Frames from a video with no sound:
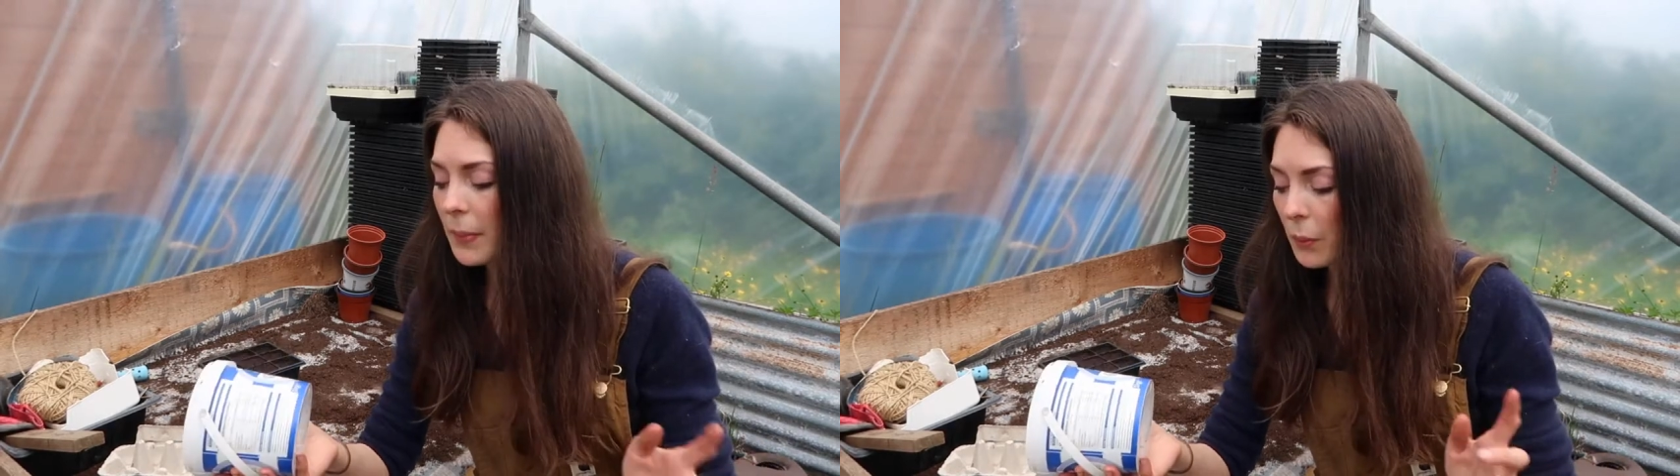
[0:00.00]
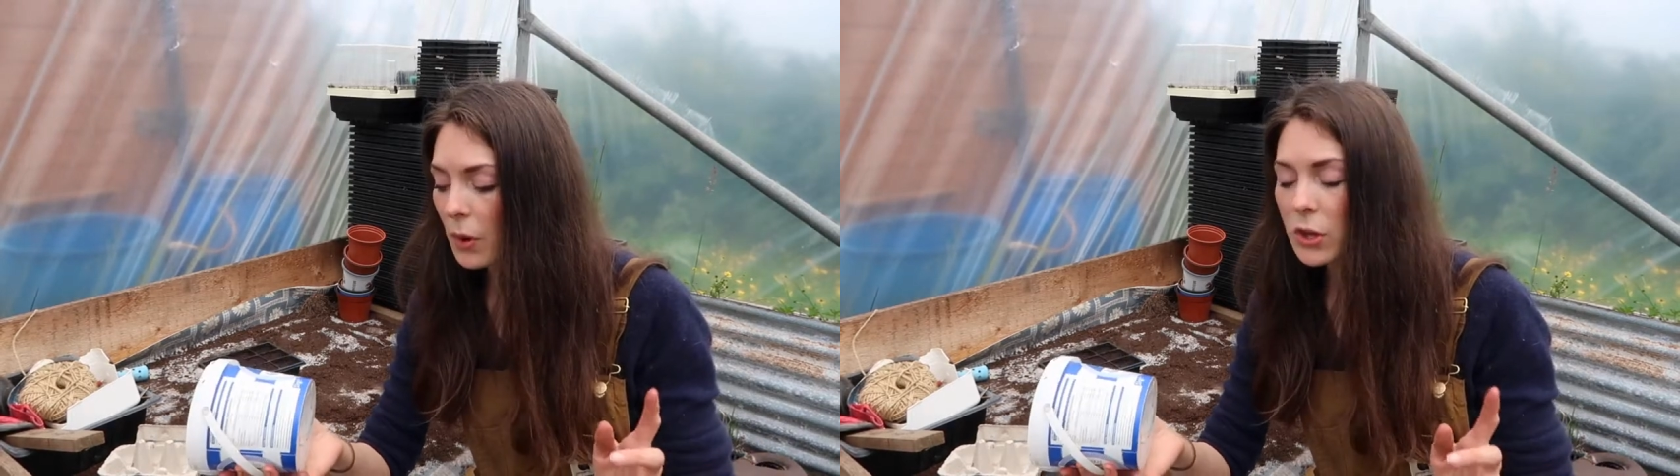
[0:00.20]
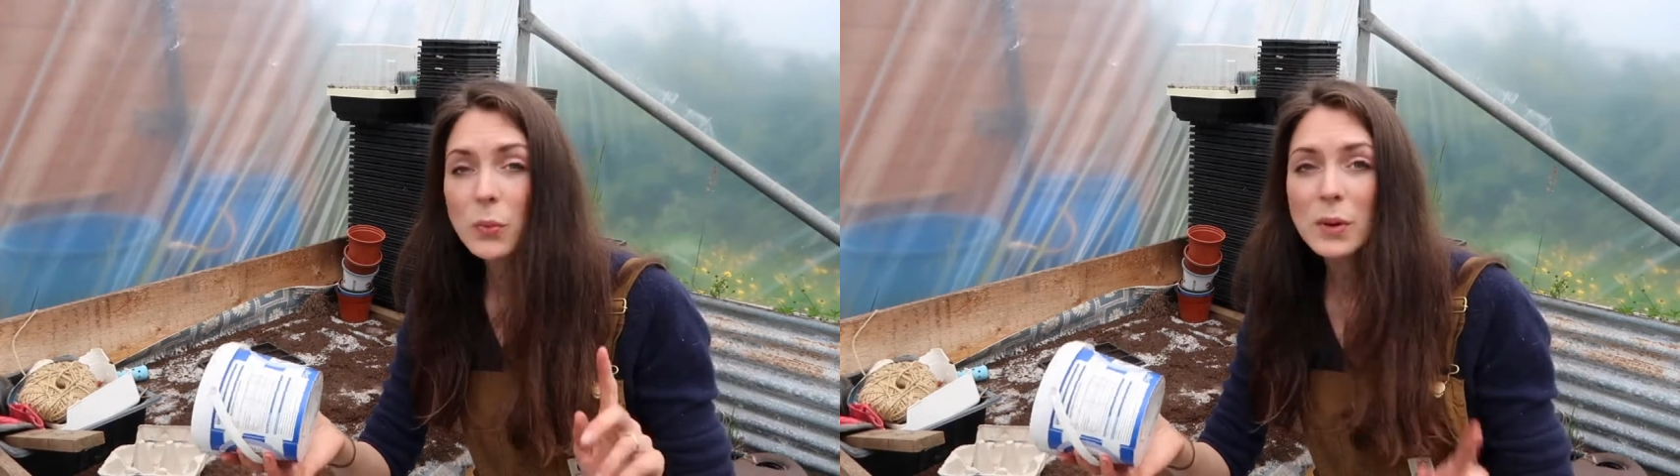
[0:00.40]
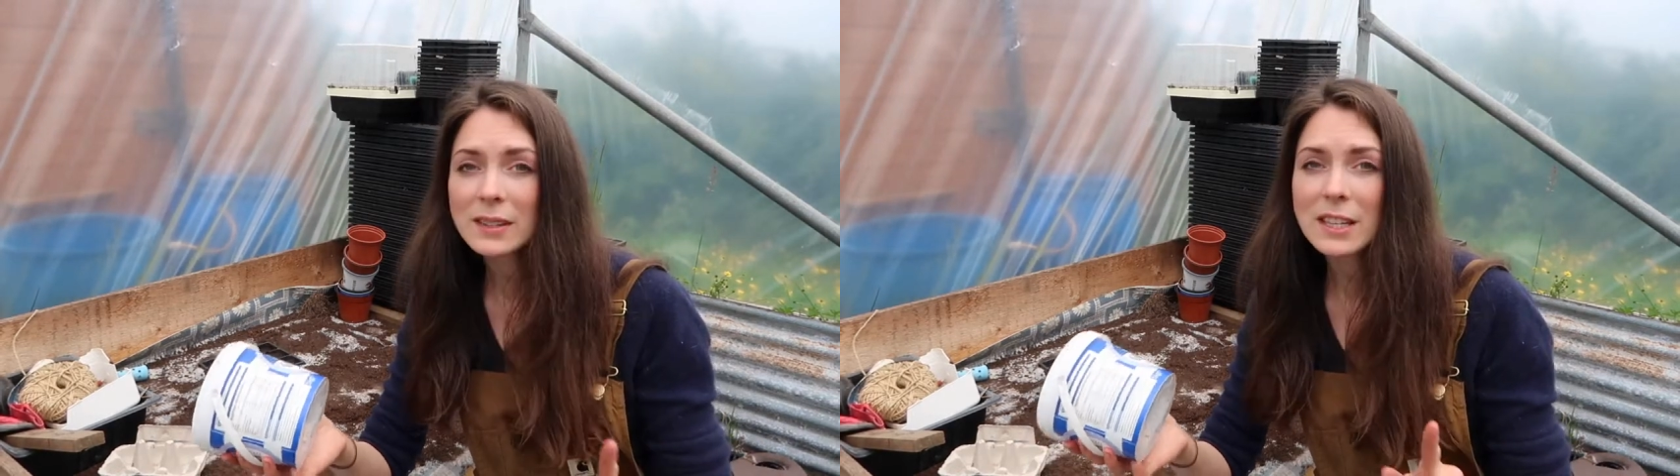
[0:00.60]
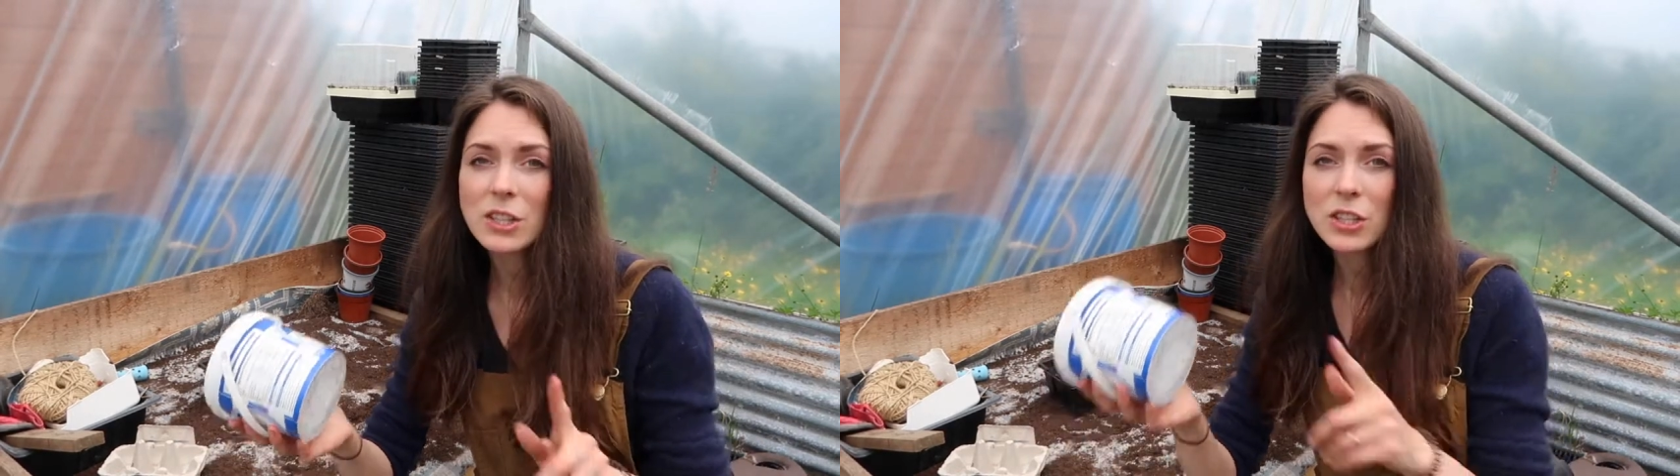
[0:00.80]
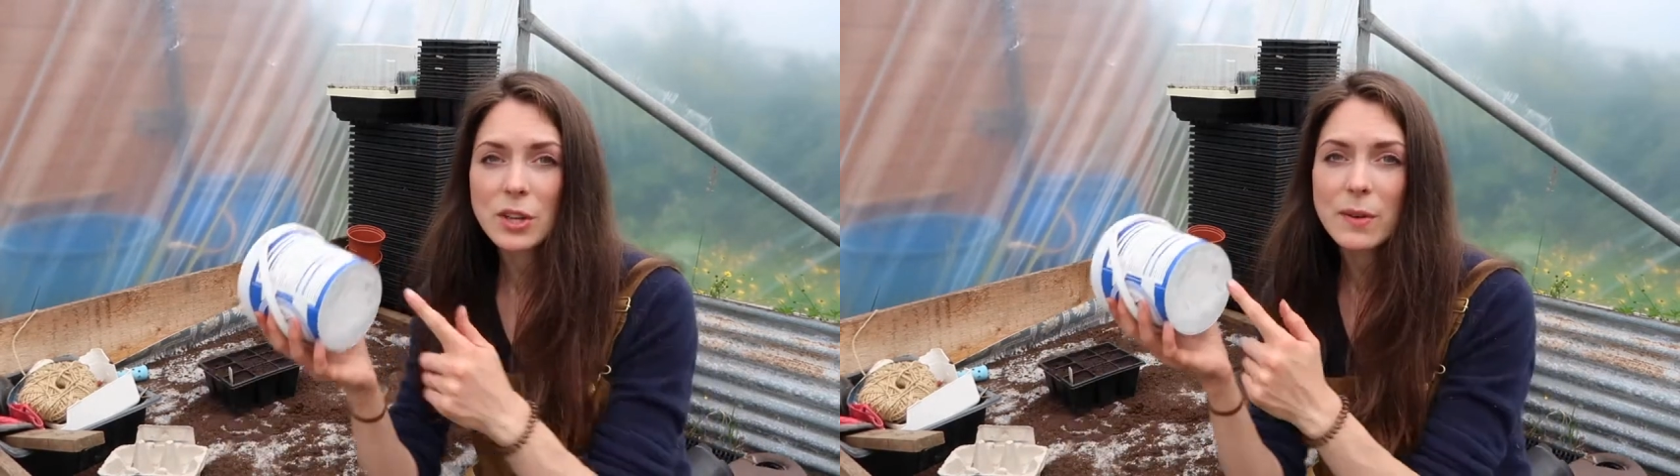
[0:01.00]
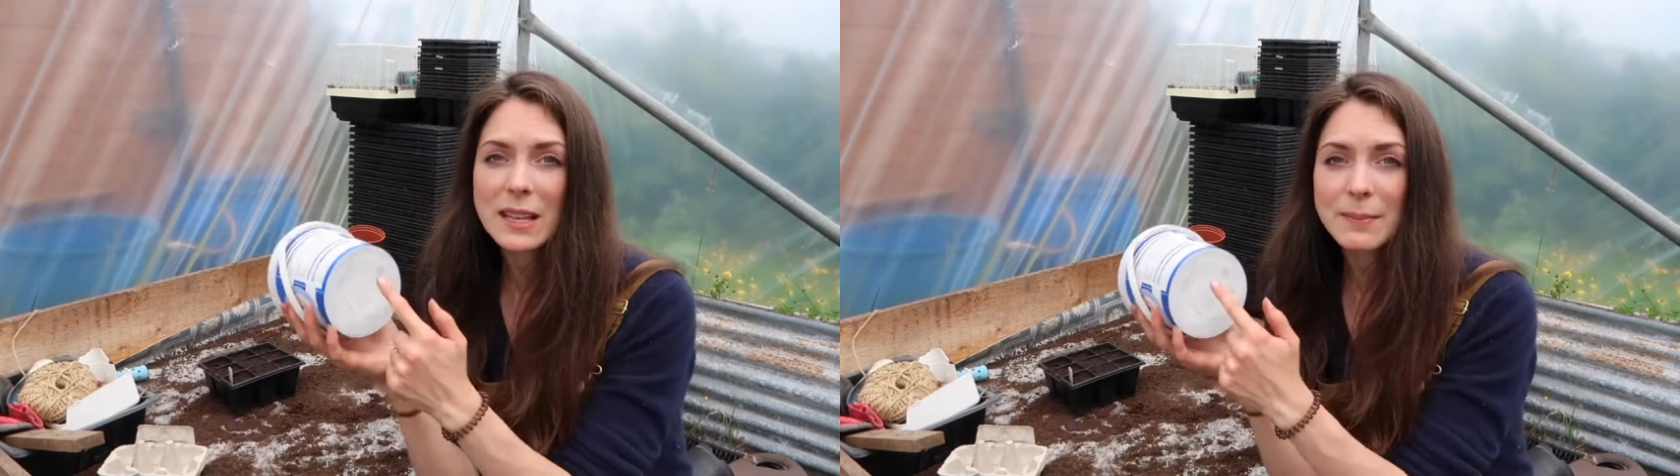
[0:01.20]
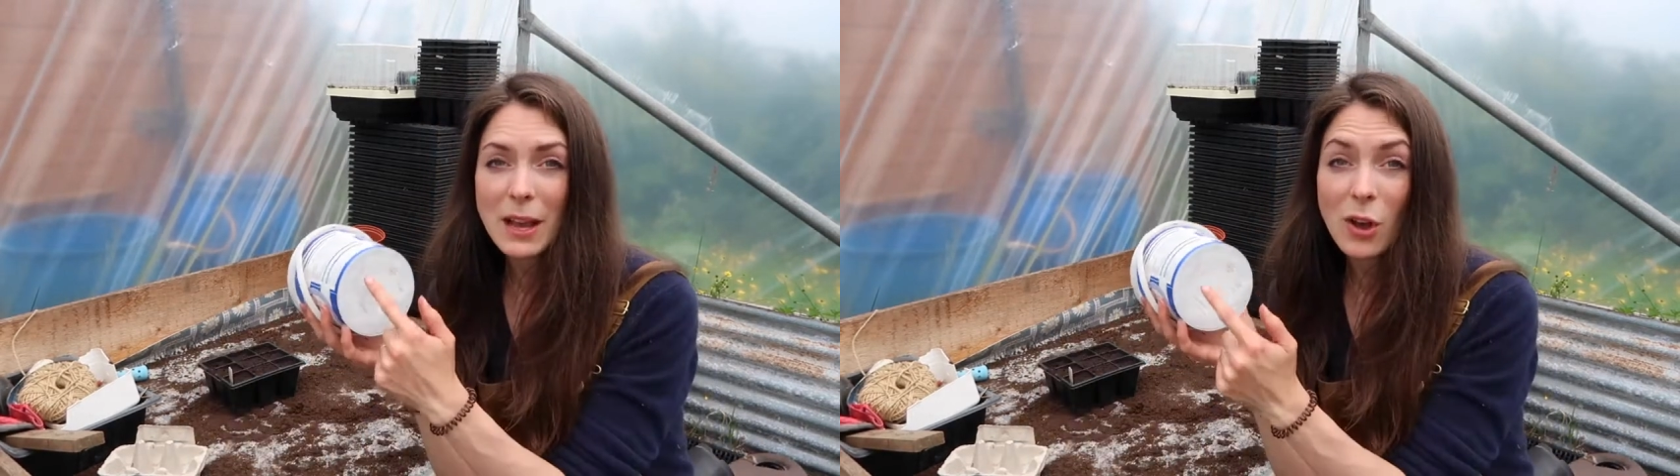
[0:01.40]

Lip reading: But what you will need to do is make